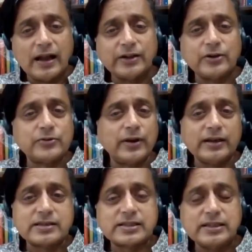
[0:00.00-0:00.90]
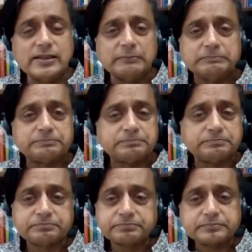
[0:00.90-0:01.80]
I don't really see
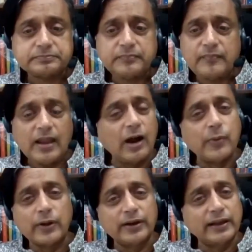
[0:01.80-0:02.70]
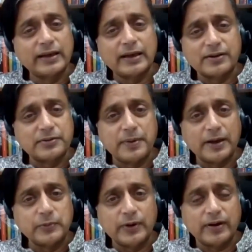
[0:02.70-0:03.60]
how we're going to get out of the
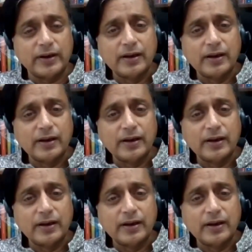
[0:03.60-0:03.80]
bind we're in.